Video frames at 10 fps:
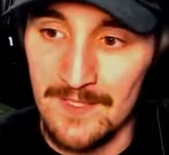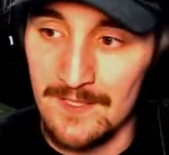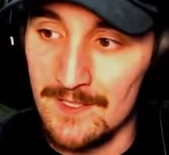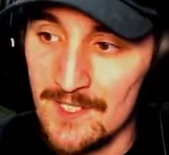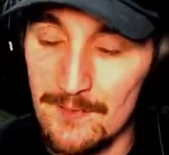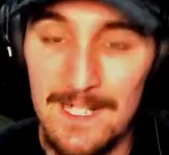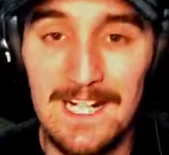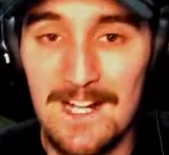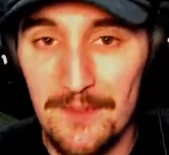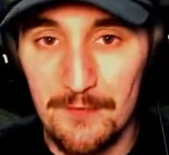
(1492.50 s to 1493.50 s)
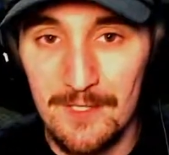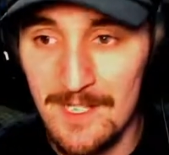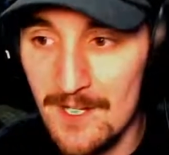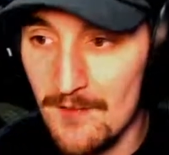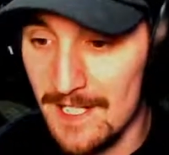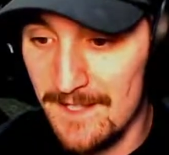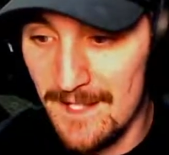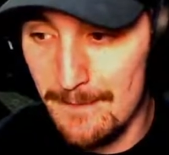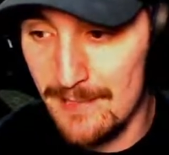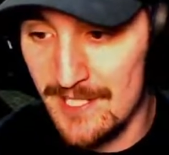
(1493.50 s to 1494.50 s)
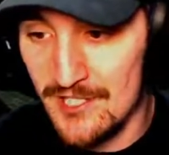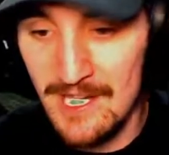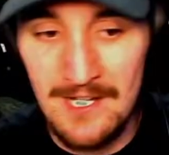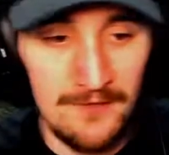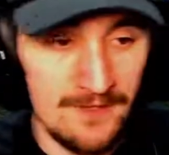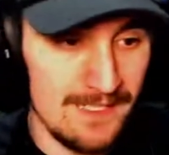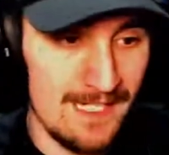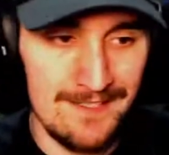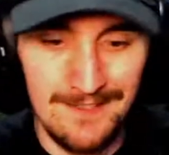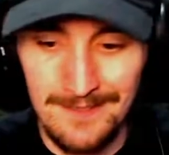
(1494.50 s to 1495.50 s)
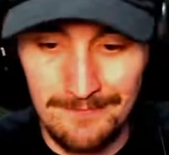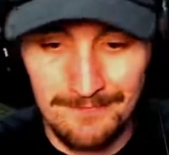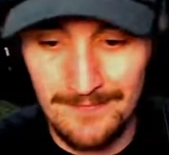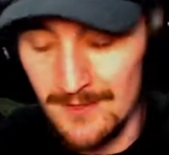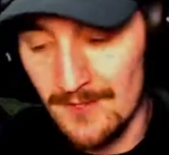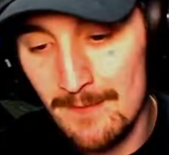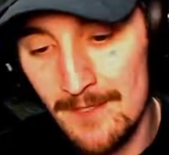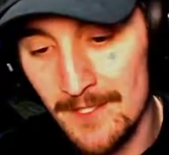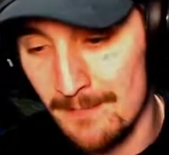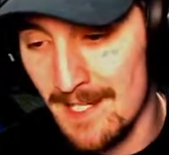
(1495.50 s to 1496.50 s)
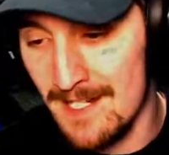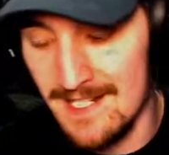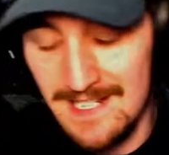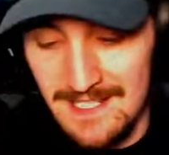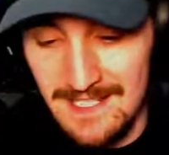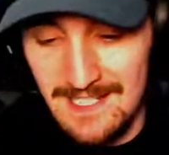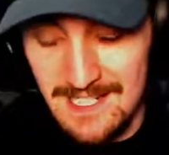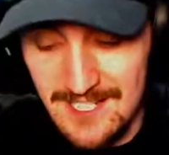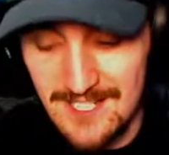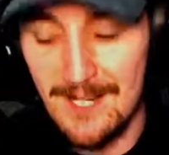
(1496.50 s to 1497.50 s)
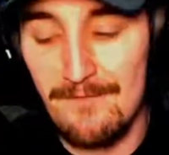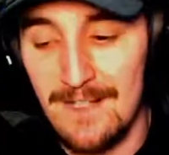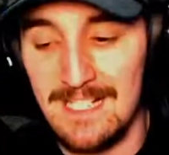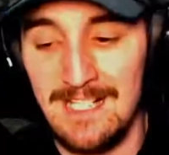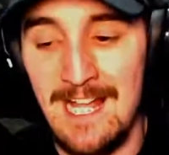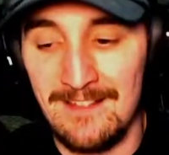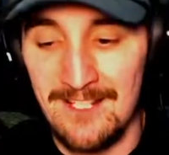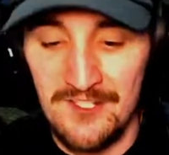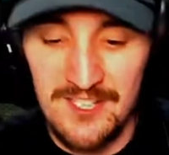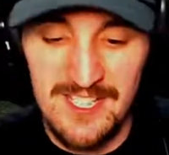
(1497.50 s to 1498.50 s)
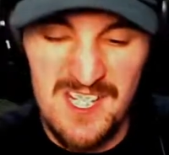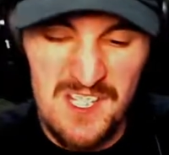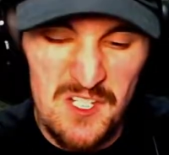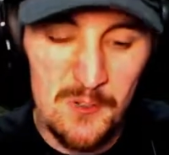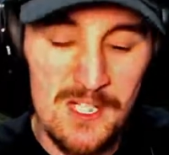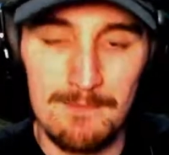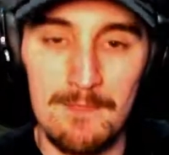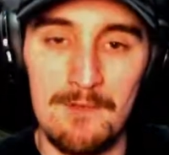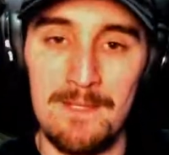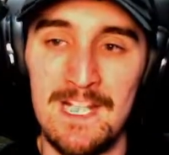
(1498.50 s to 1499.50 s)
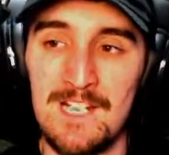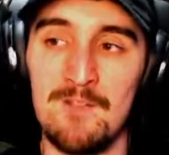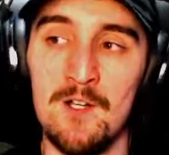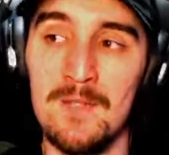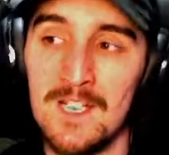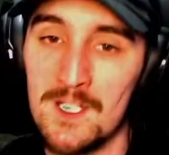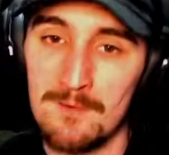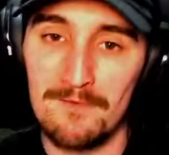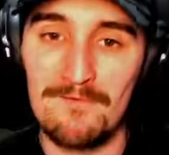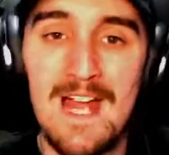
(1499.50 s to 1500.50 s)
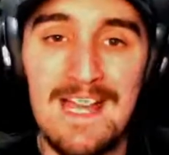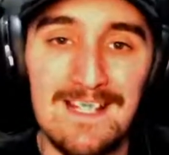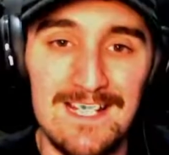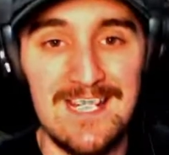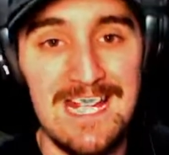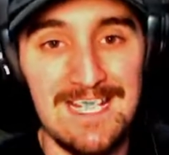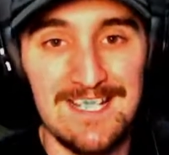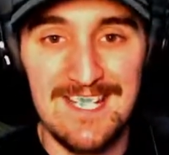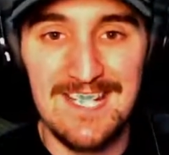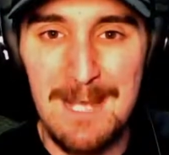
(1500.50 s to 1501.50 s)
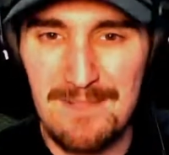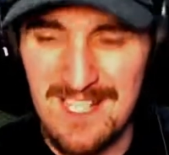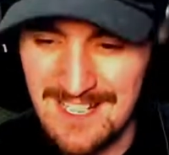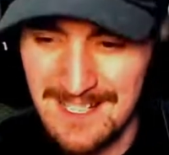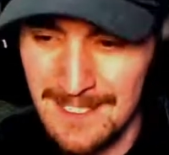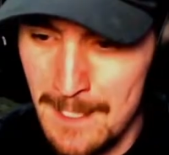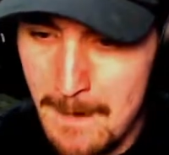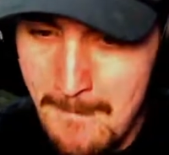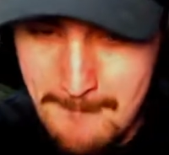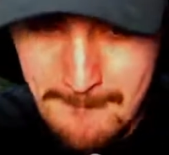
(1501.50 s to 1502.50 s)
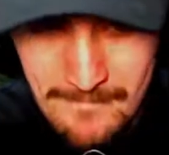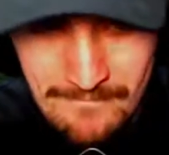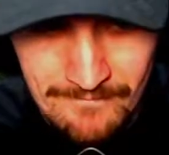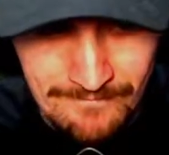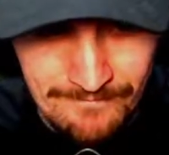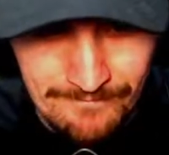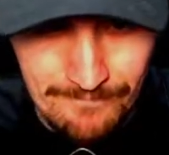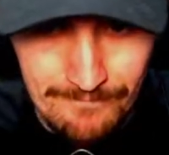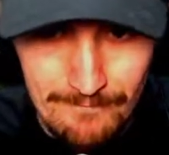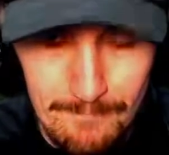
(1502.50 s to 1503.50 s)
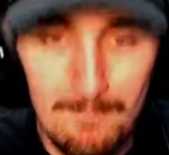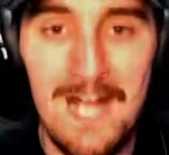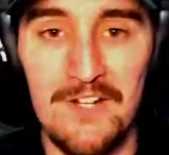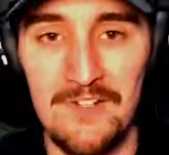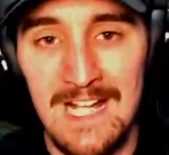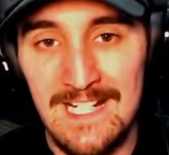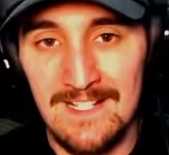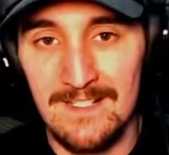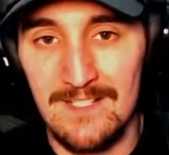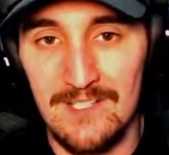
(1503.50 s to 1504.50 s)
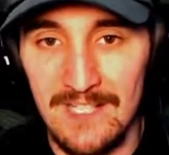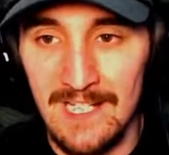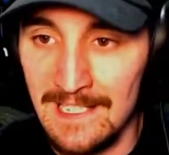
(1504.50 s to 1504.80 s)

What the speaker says: swinging on 3-0 and hitting that pitch out, and he had to come out and apologize. It's stuff like that that just annoys me with baseball, because we're finally taking steps to modernize it, I